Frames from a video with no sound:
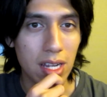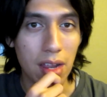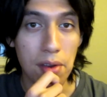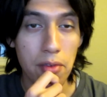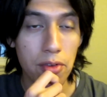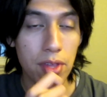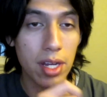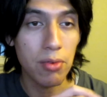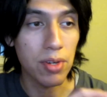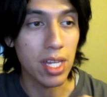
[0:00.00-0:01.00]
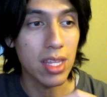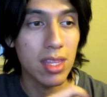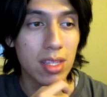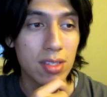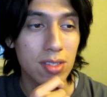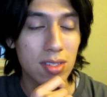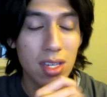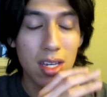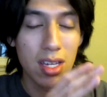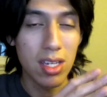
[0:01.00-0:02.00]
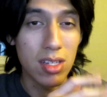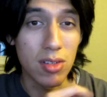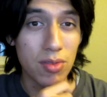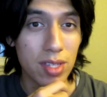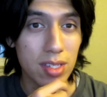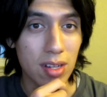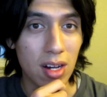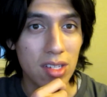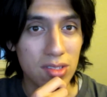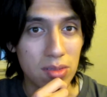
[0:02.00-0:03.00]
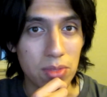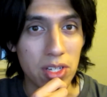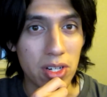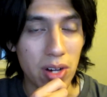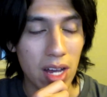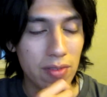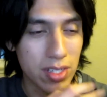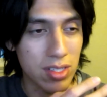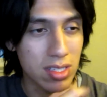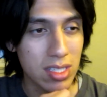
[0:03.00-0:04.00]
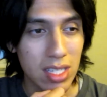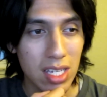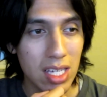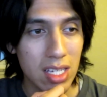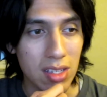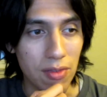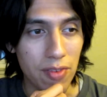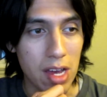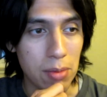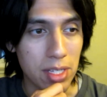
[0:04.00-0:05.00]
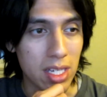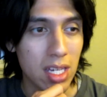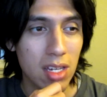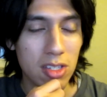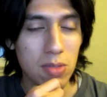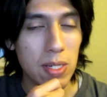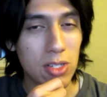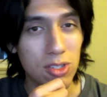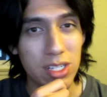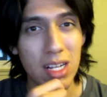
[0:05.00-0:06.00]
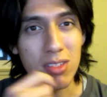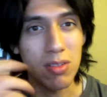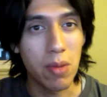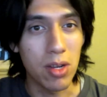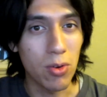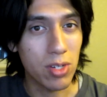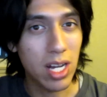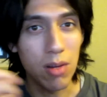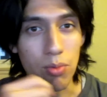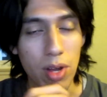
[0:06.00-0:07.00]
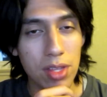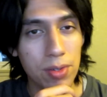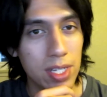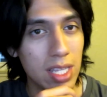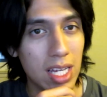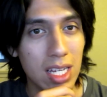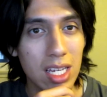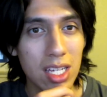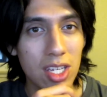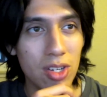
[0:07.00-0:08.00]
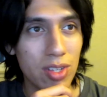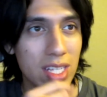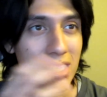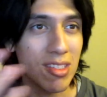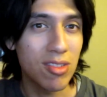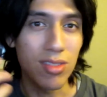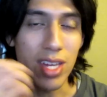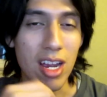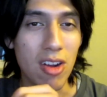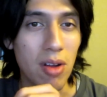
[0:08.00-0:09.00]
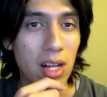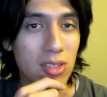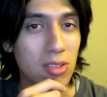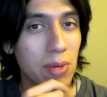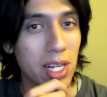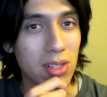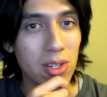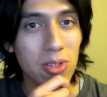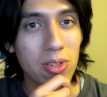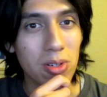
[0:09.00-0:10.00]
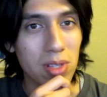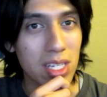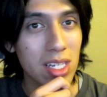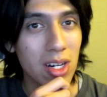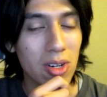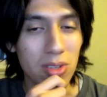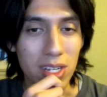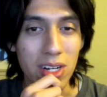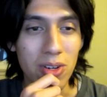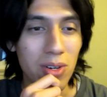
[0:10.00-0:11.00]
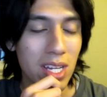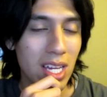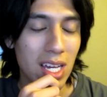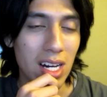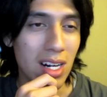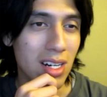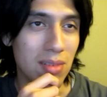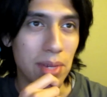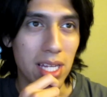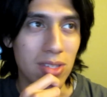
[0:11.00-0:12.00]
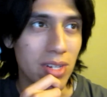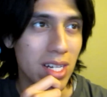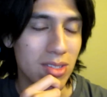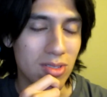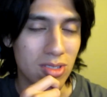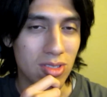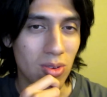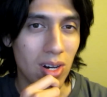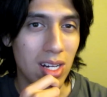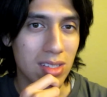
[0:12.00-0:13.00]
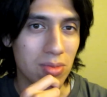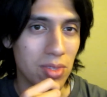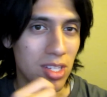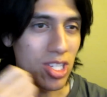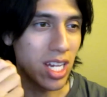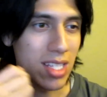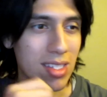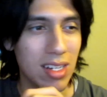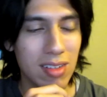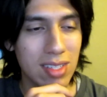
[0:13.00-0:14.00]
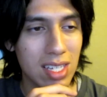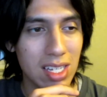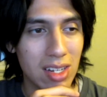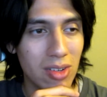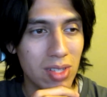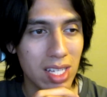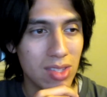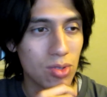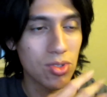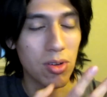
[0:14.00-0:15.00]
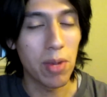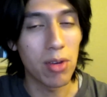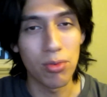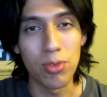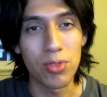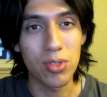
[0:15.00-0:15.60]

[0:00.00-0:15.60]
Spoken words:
I never thought it would get this, you know, this awesome, you know, having just the family. Special shouts to my NorCal brethren that, you know, that's still there. El Cubano Loco, Leo, you know, oh man, you guys are just so awesome with the chants and everything, you know, like, those are my roots.